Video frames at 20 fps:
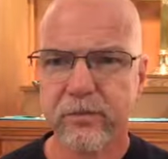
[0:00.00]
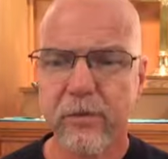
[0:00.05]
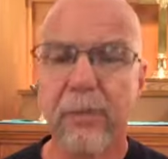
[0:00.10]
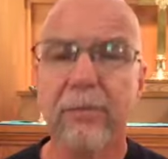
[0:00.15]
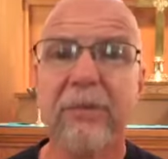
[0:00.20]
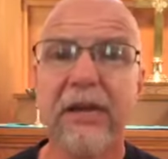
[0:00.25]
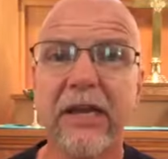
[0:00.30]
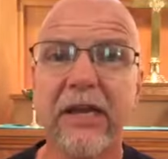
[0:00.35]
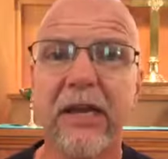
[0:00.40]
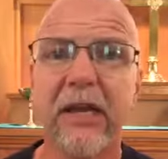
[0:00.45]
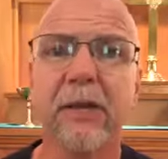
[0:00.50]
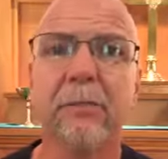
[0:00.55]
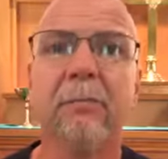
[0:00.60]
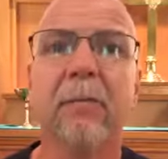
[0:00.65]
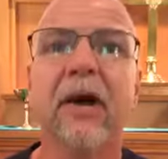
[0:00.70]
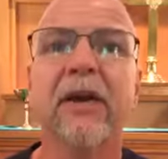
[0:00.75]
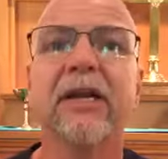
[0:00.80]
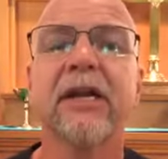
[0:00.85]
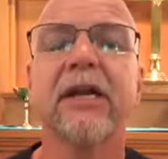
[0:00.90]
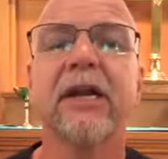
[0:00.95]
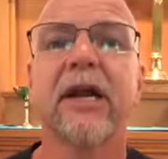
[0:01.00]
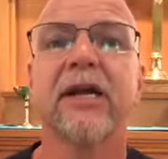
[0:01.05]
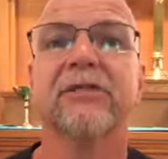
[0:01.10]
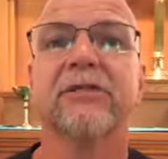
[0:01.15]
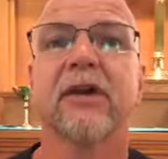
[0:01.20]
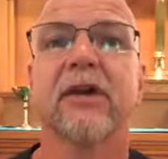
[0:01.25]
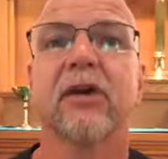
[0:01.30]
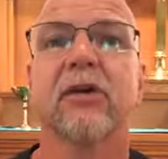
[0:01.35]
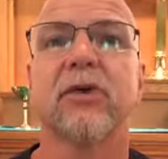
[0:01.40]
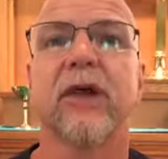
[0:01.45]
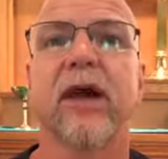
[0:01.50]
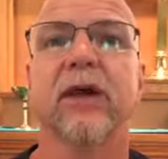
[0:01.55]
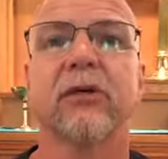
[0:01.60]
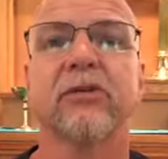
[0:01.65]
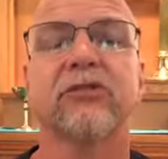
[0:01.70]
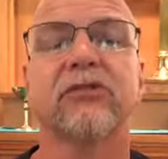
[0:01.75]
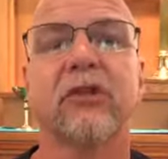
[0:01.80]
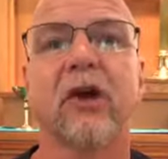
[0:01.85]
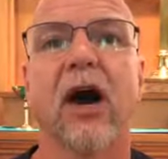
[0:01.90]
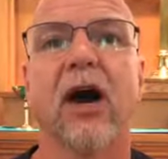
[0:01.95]
Meaning, Monday nights I go down to
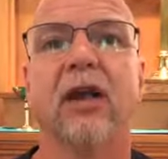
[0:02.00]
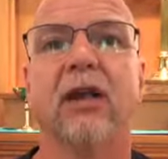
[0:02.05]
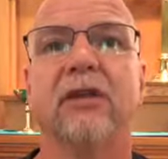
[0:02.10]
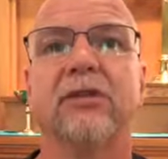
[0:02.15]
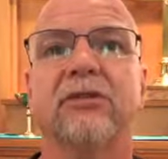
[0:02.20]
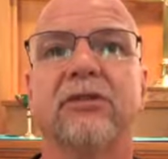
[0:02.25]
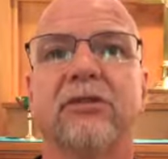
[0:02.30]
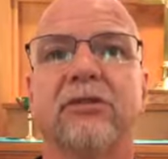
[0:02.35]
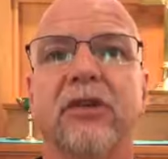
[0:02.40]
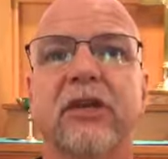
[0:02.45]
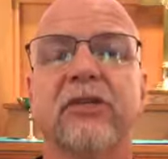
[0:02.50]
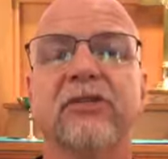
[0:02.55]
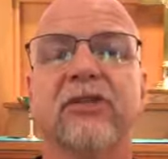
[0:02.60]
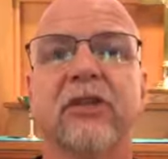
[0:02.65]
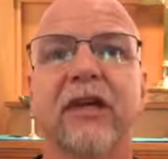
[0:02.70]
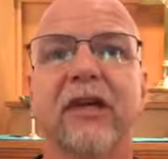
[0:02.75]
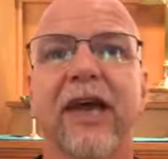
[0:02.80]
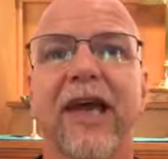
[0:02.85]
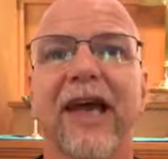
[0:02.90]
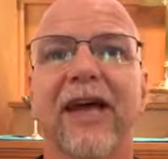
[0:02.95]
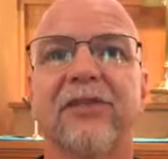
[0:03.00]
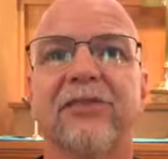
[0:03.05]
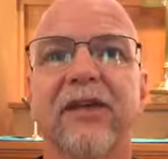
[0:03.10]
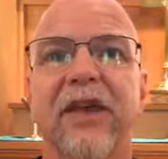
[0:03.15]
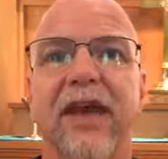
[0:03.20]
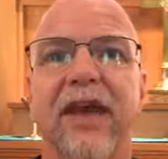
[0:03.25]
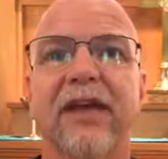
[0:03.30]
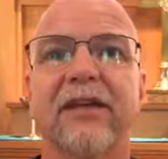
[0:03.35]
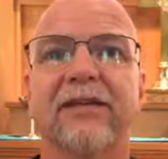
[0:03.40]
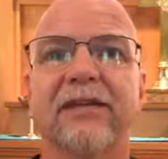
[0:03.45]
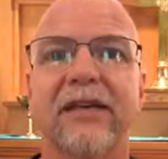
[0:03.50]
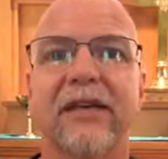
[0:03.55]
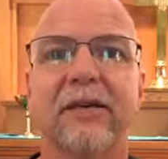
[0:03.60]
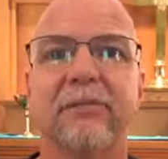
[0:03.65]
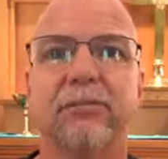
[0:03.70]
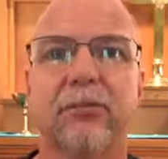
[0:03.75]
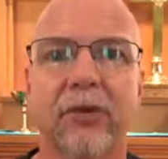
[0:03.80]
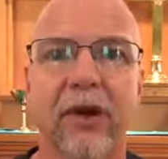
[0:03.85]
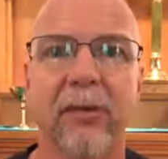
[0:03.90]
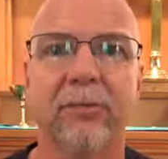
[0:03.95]
Scotland to teach the
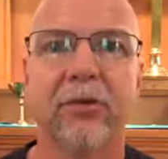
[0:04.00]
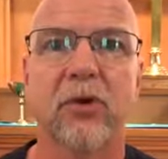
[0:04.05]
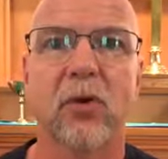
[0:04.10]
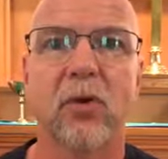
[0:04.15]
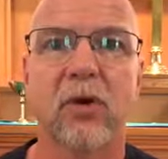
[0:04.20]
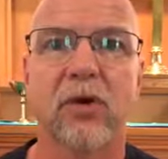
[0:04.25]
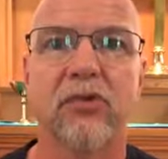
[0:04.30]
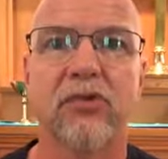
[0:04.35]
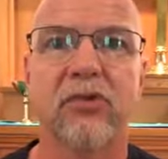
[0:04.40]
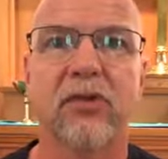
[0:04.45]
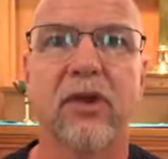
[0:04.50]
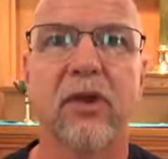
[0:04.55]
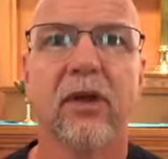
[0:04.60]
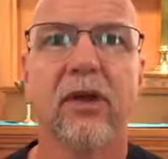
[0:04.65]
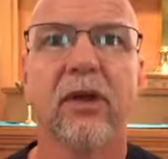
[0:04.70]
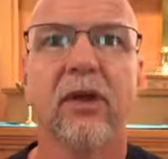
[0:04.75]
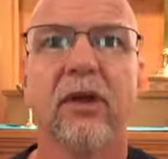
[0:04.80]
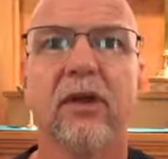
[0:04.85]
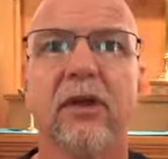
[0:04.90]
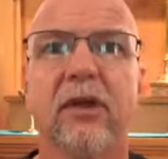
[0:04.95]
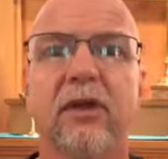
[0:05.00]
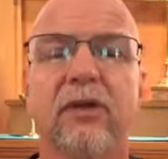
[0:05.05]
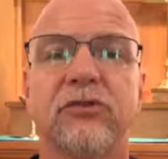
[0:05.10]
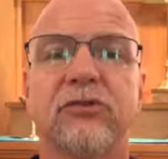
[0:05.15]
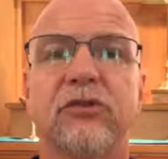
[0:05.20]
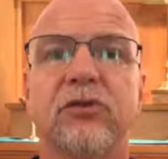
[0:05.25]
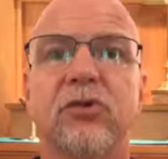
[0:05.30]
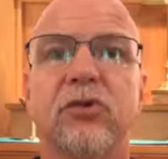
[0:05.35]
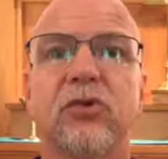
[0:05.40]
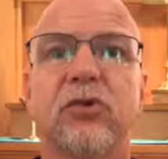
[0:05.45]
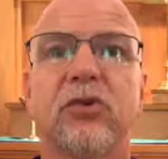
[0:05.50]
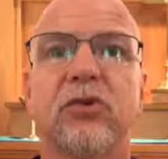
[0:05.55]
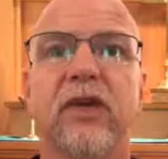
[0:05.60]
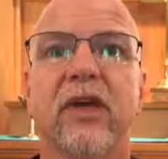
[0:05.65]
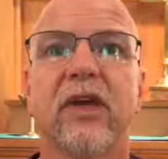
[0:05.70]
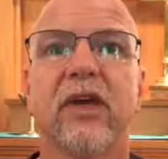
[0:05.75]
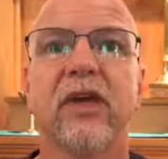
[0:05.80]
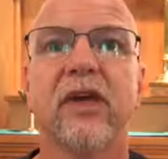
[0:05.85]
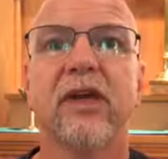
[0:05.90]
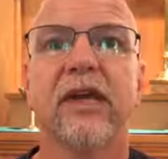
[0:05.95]
SAT prep course to
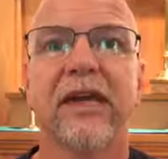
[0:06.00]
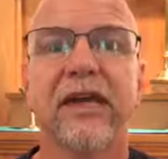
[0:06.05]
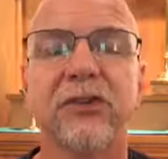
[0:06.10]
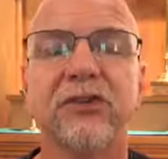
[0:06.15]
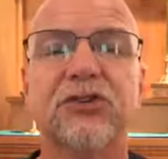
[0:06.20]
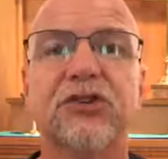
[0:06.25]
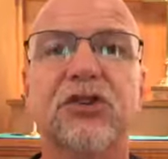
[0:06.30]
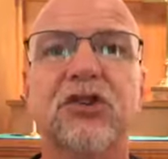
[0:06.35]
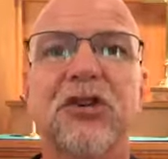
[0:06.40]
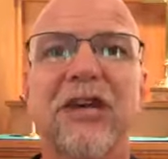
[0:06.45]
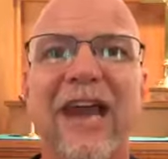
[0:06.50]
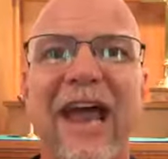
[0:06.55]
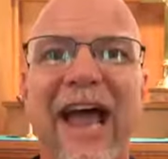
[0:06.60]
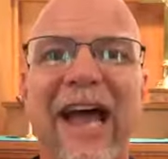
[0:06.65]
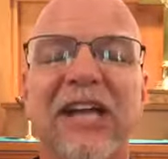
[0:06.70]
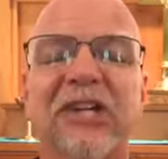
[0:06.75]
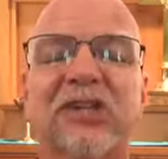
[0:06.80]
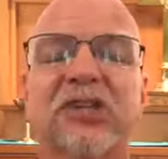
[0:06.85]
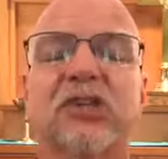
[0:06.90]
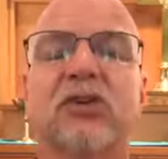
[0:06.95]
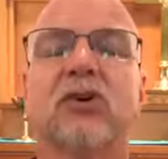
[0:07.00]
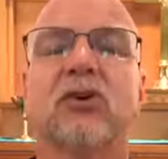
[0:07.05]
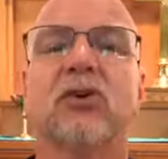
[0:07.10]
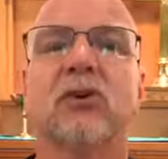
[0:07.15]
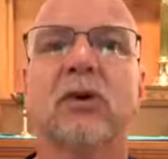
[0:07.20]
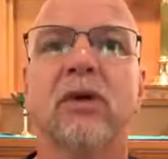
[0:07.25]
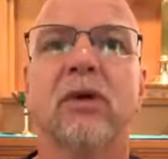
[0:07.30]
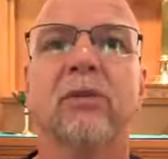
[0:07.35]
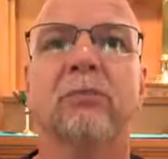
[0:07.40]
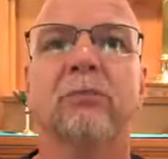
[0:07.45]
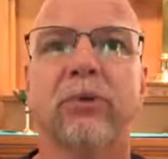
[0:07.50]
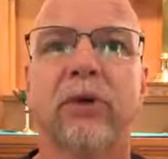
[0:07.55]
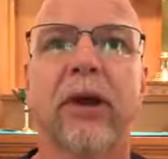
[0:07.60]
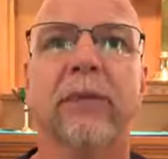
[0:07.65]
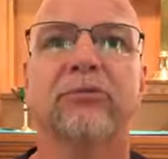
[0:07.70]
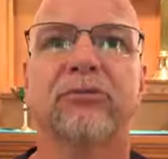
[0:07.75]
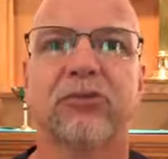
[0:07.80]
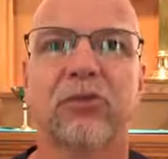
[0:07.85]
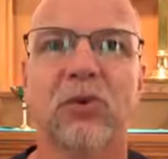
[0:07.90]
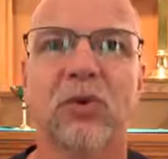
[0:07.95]
the International
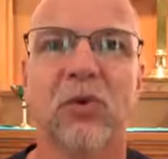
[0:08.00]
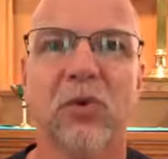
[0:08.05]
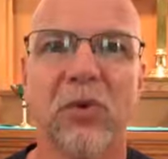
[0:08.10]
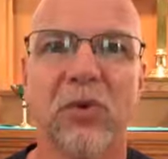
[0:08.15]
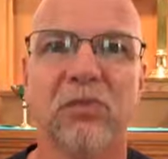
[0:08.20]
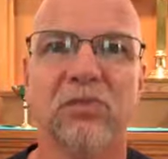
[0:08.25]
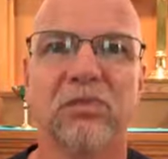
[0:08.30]
Prep School.